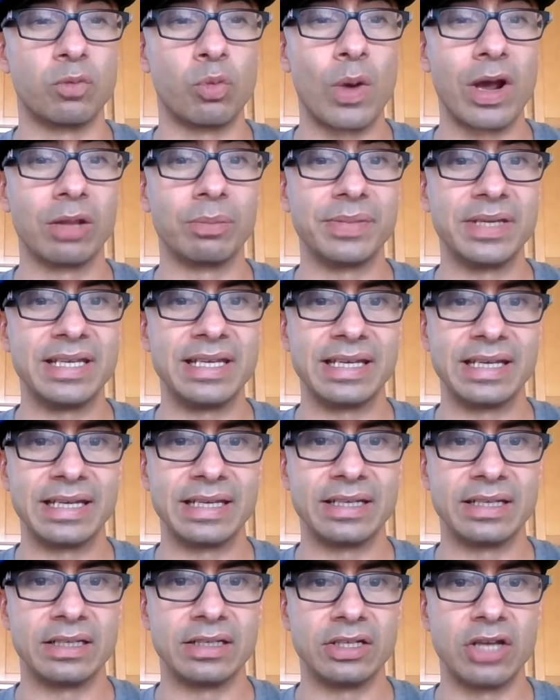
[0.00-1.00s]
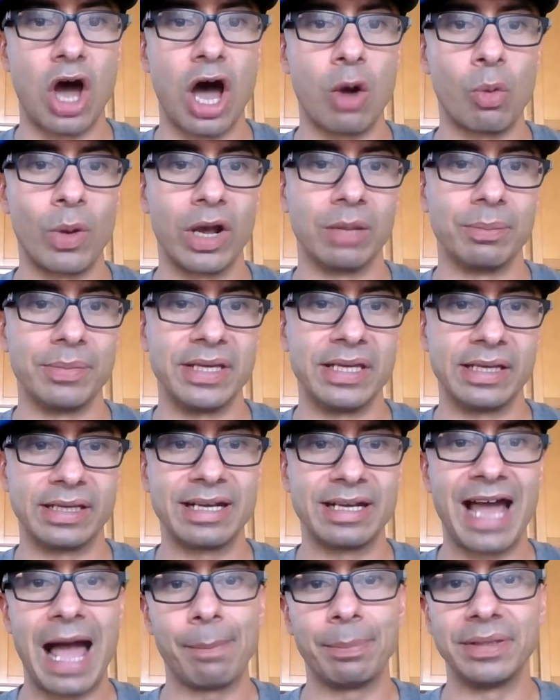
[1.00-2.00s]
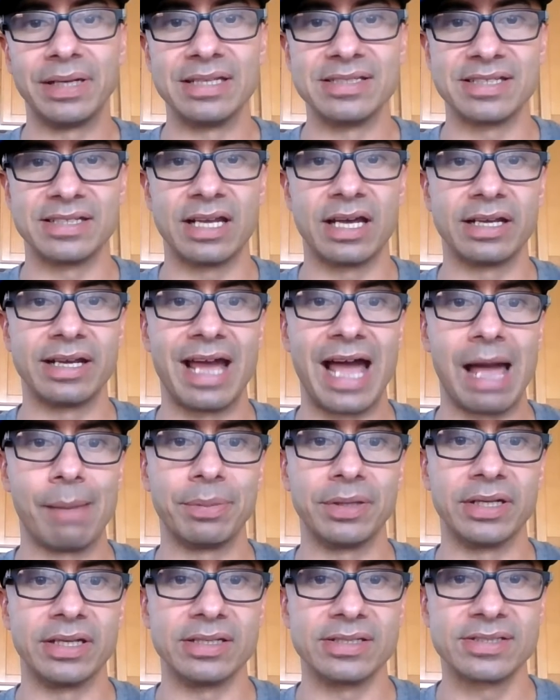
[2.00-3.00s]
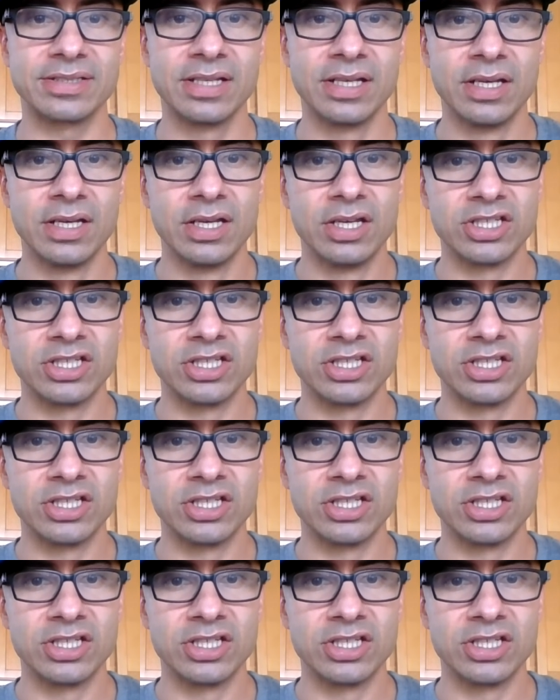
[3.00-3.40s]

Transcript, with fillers: well being and not well being, and happiness and unhappiness.